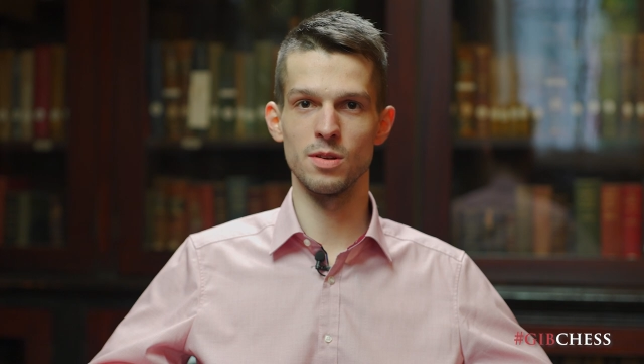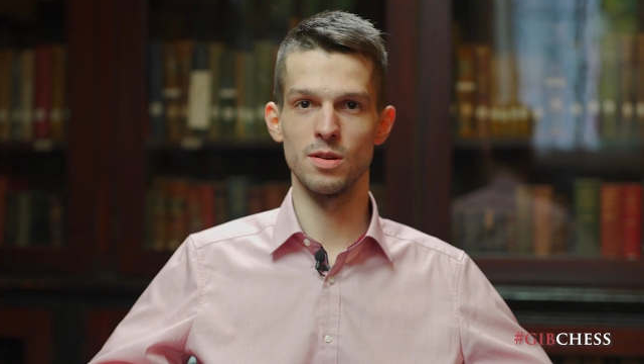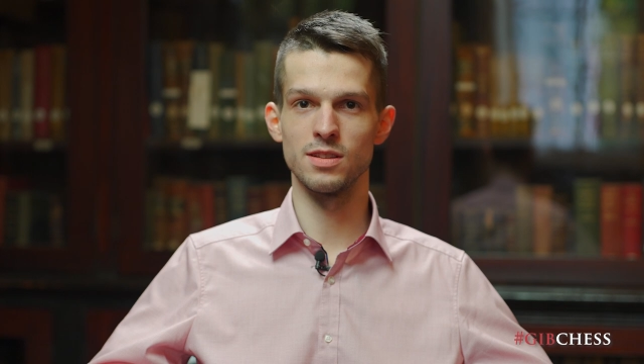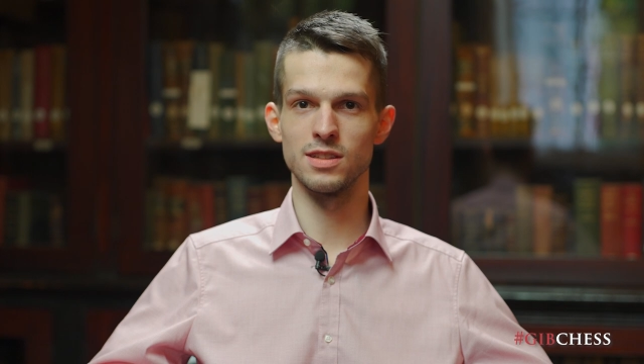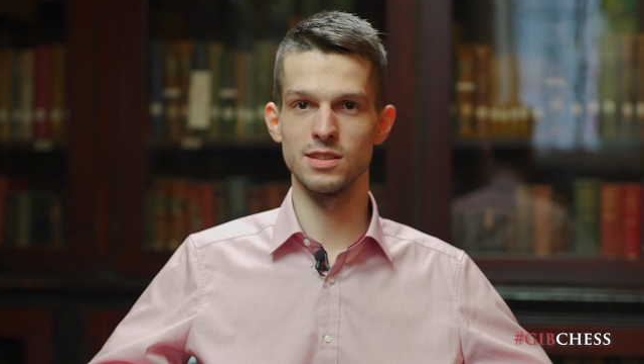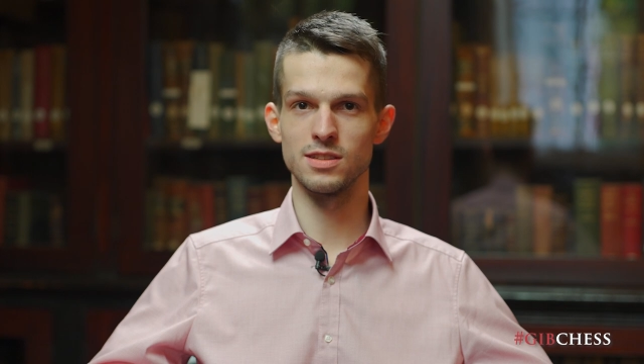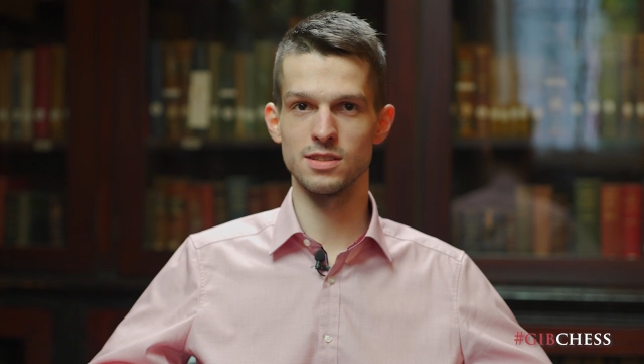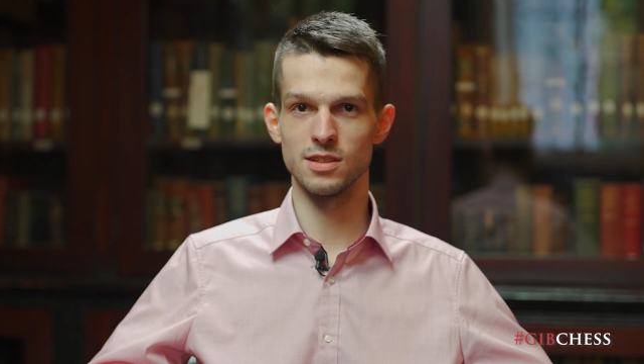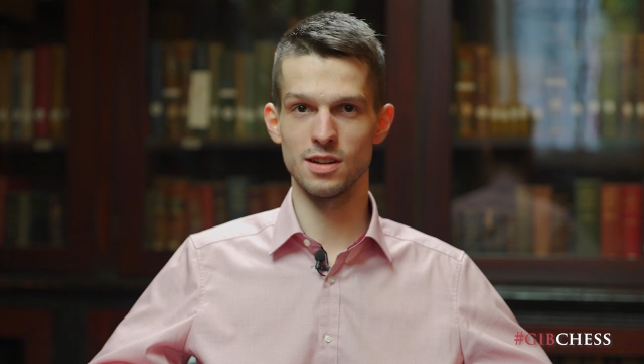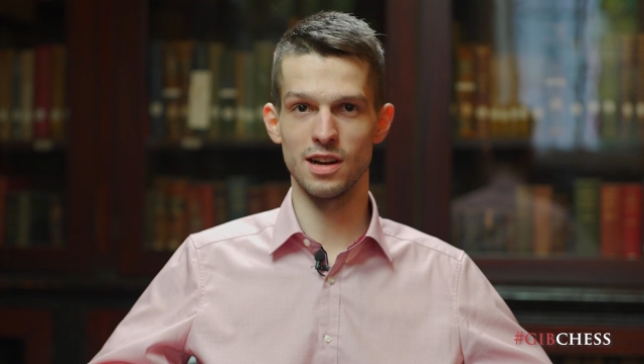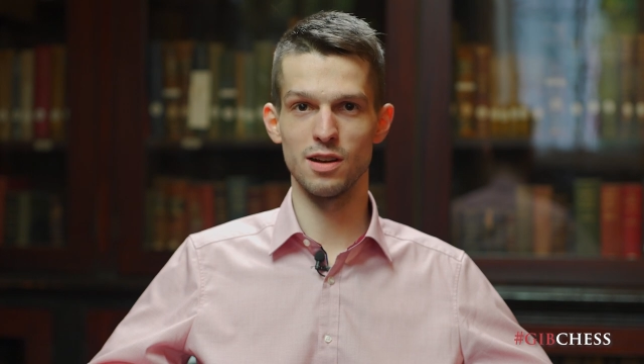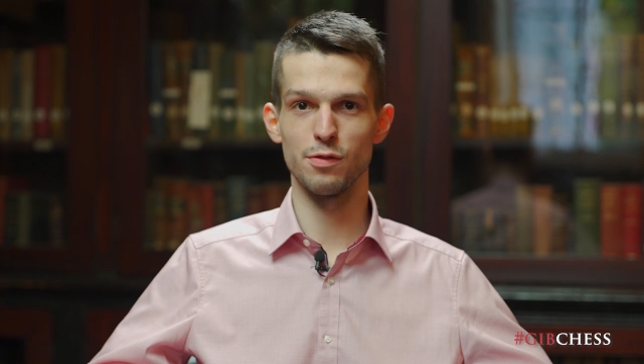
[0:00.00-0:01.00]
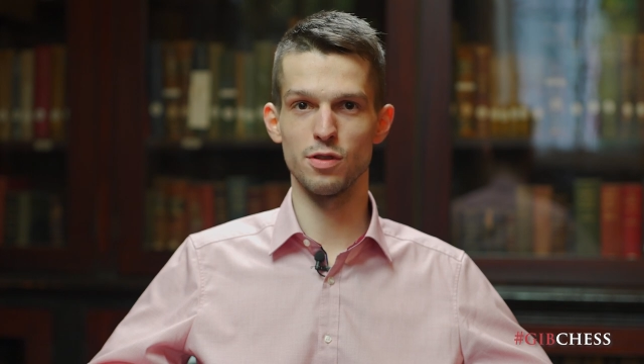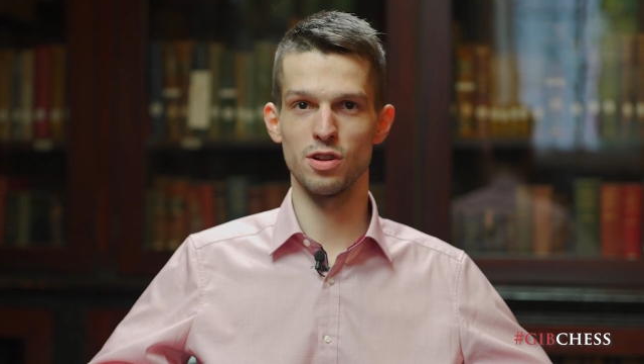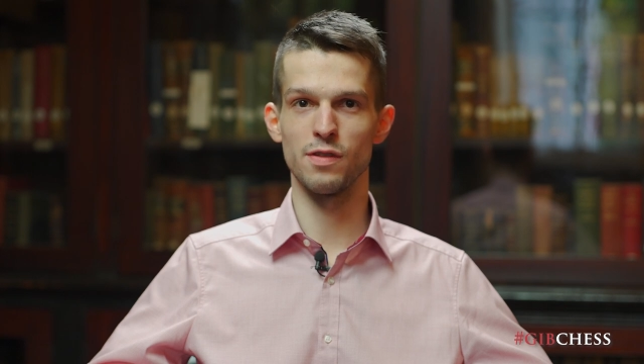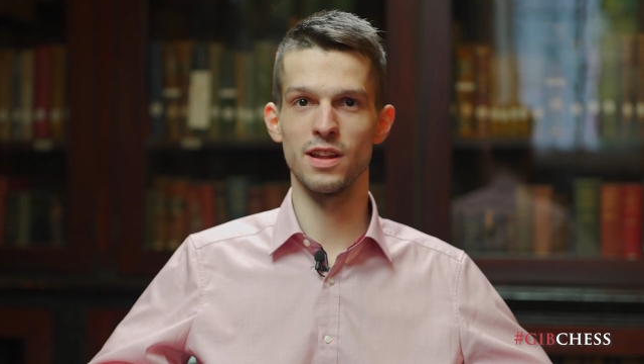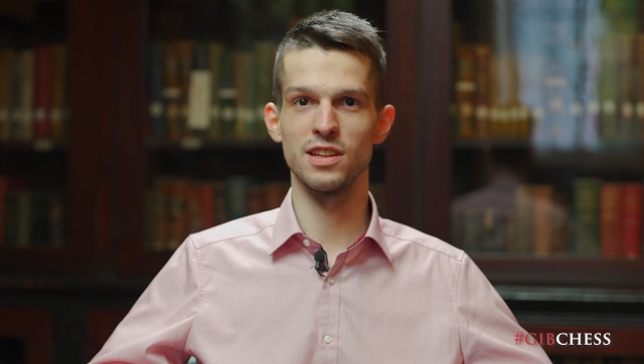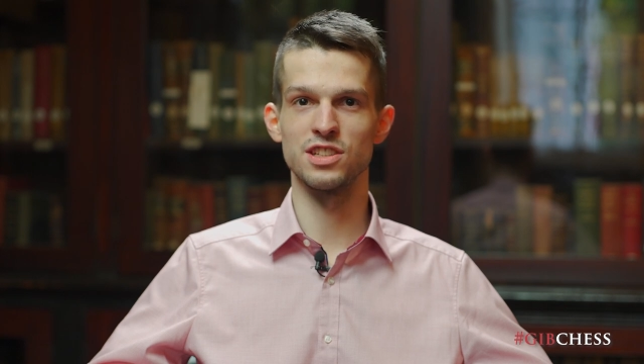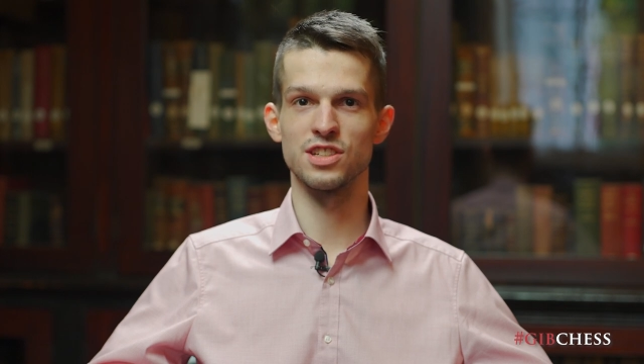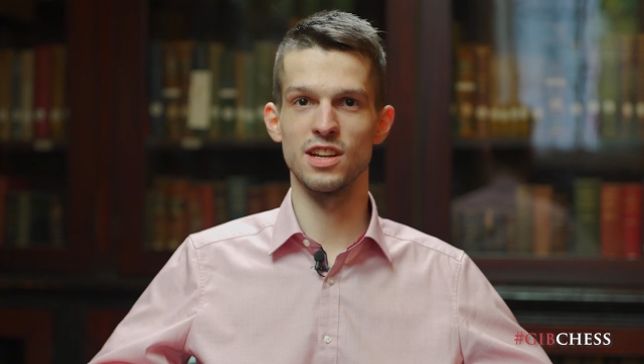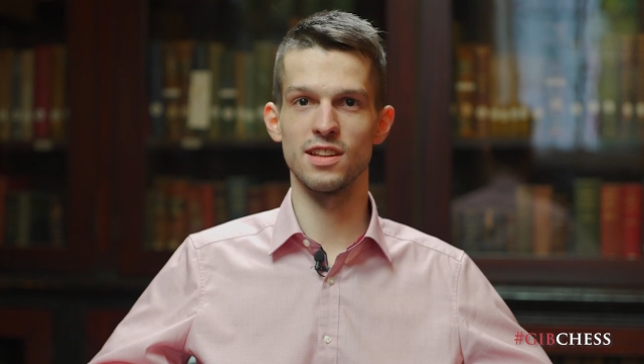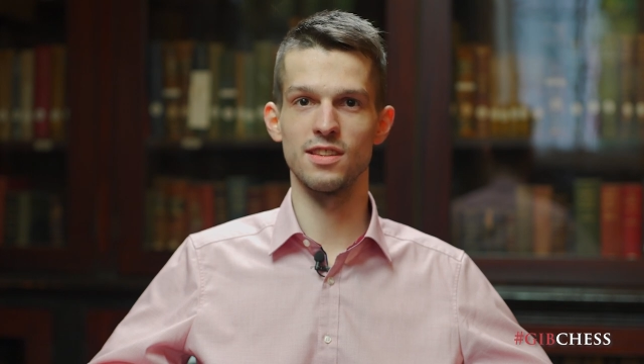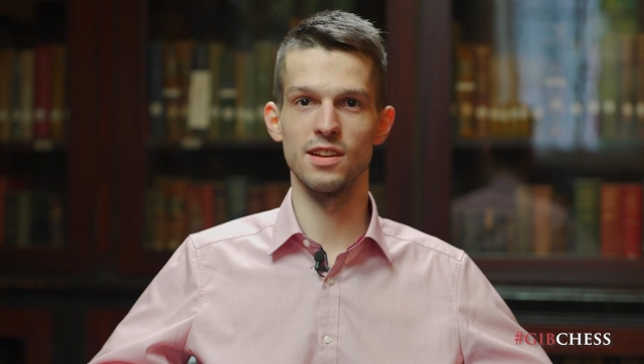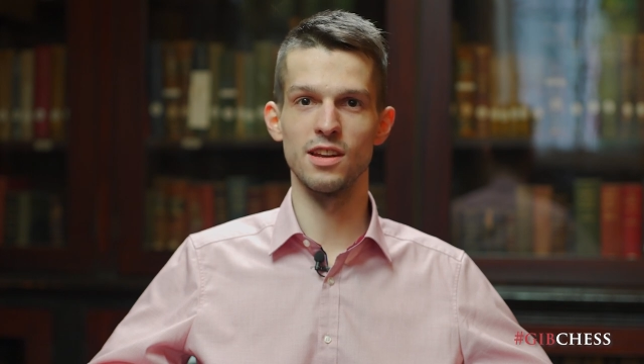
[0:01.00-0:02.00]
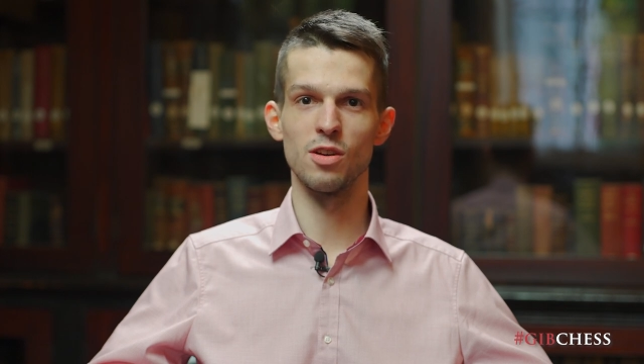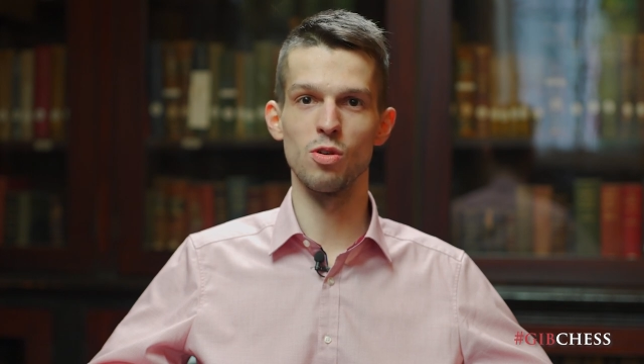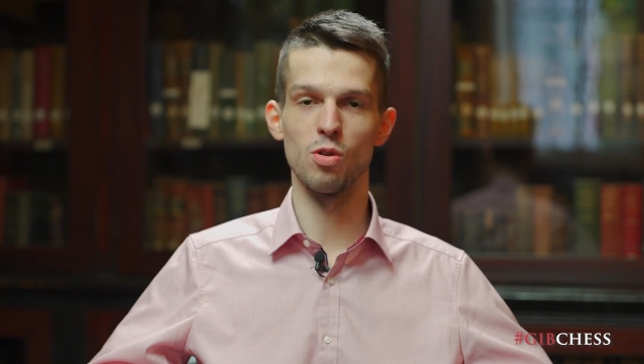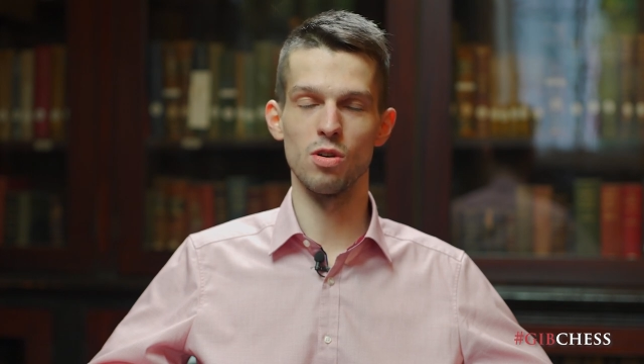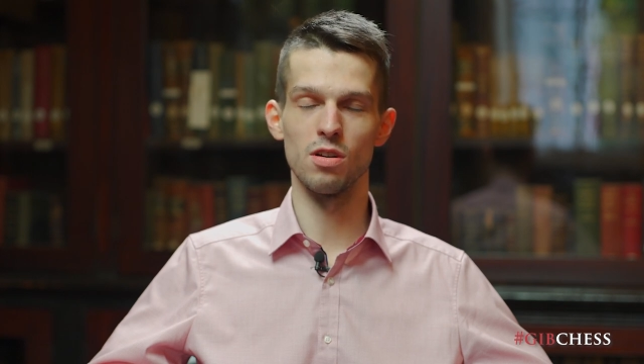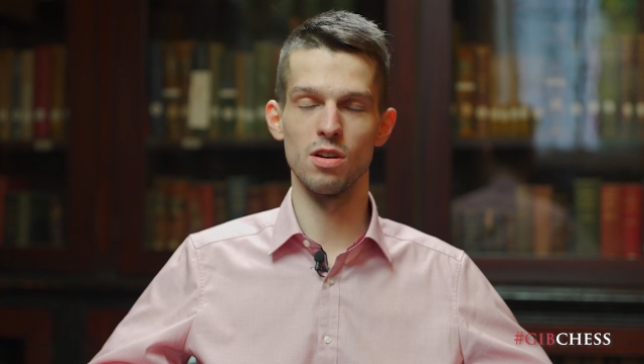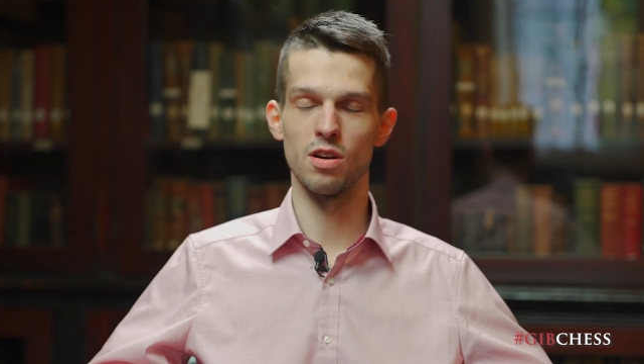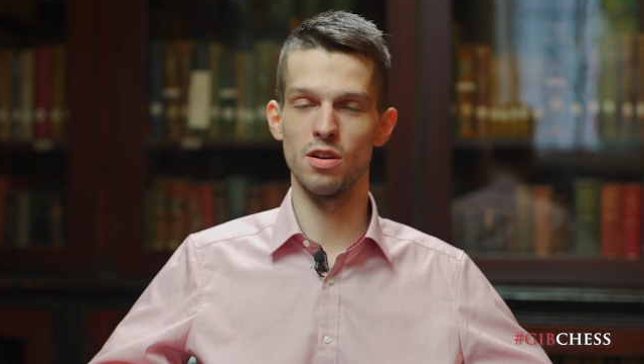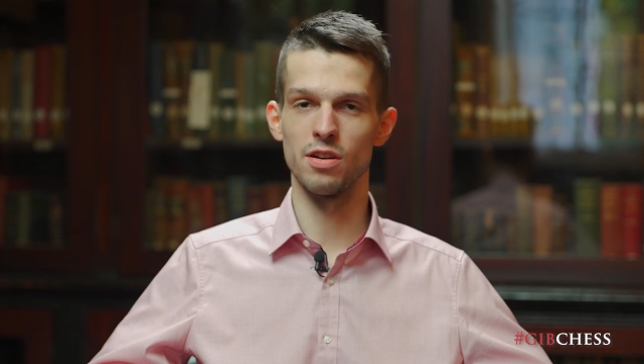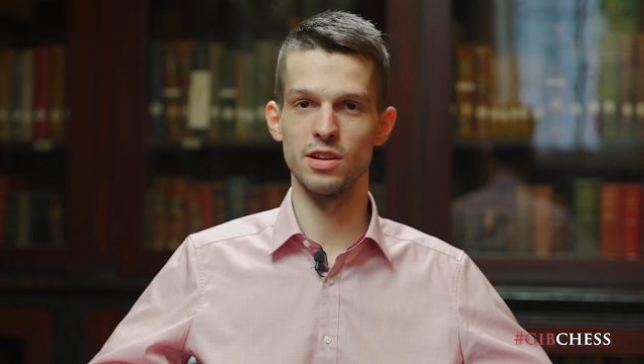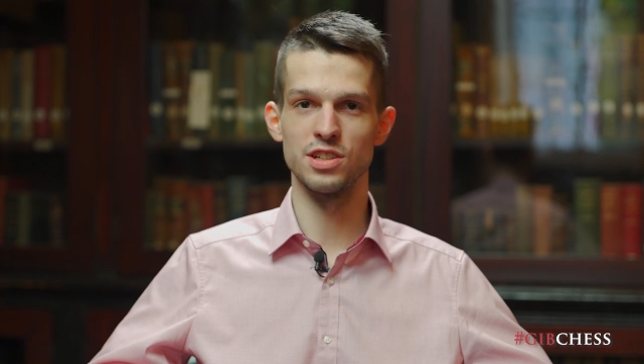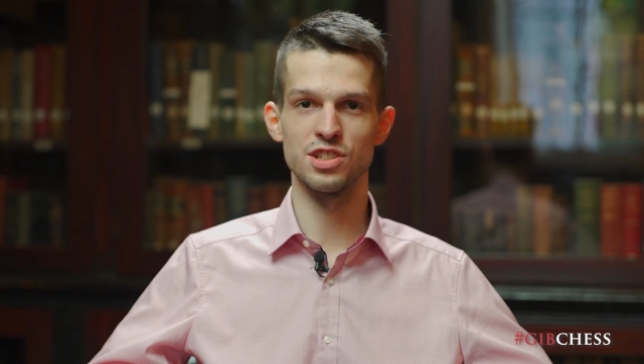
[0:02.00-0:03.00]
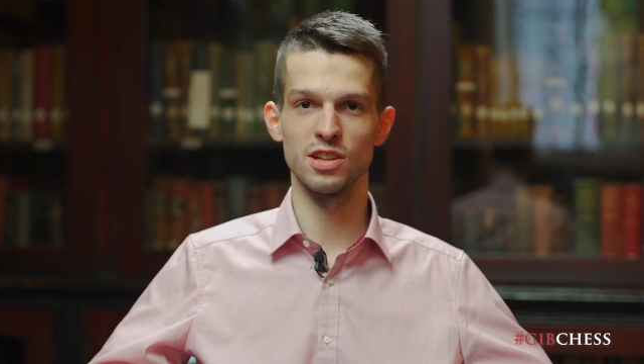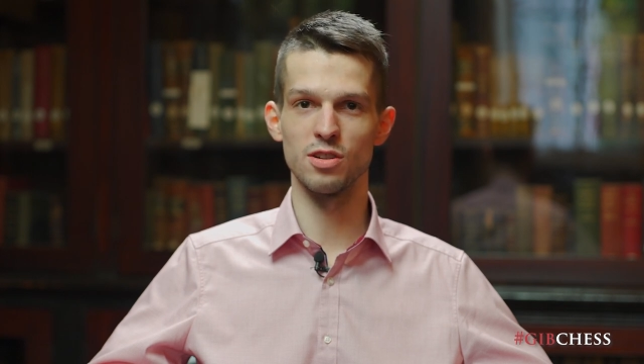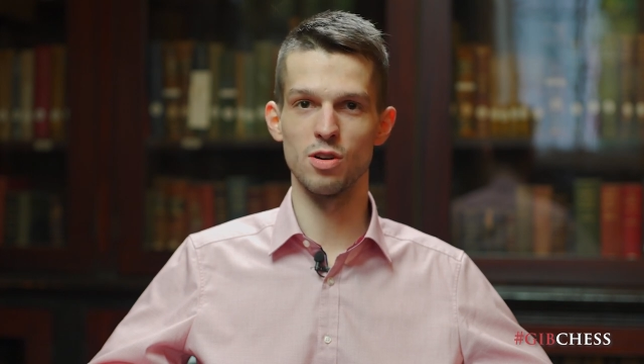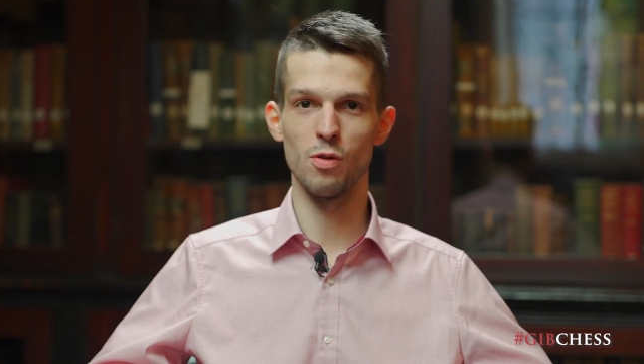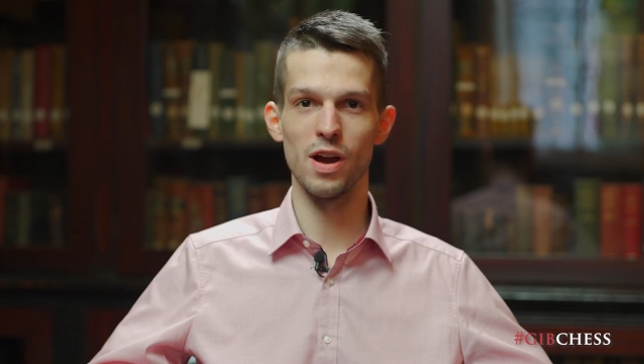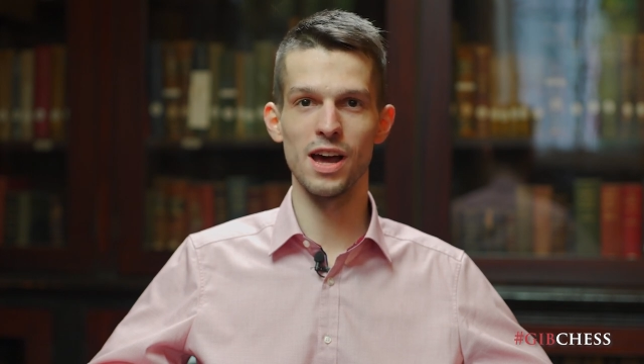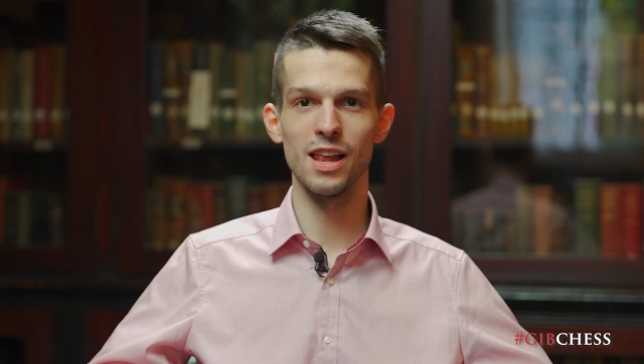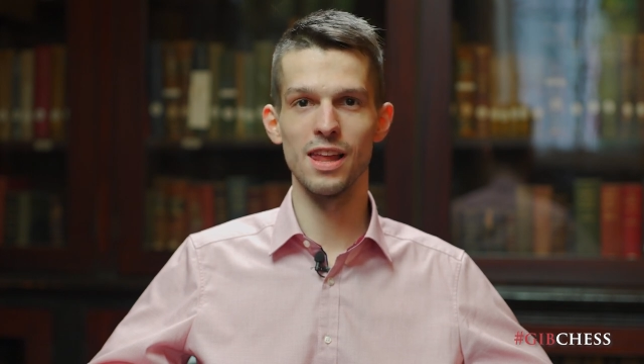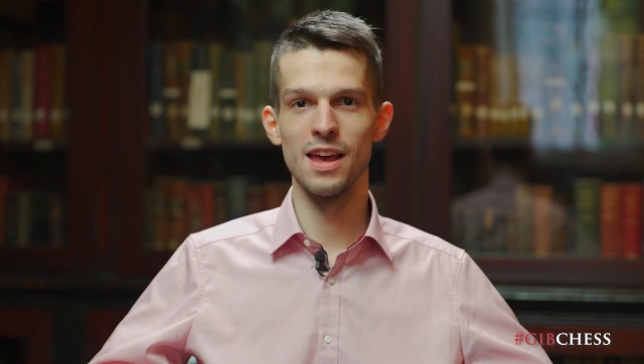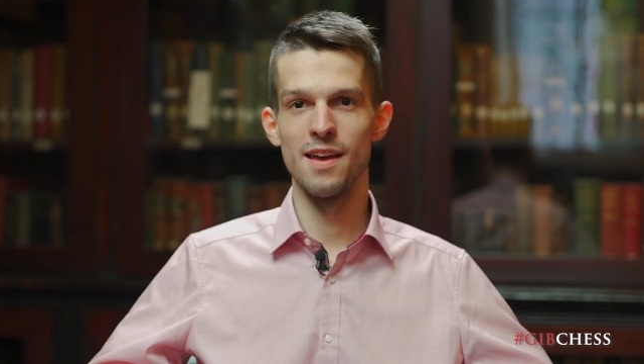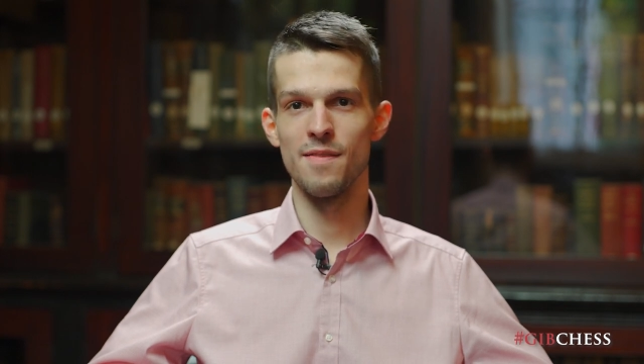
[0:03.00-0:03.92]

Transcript: it, it's kind of an advantage that they know each other well.